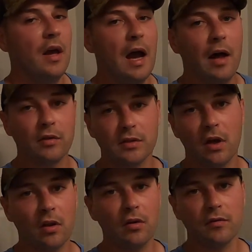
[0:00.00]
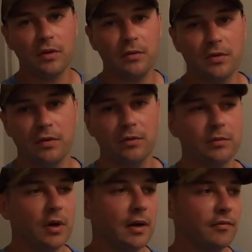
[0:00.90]
I looked all over YouTube,
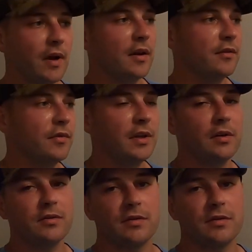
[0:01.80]
tried to find the videos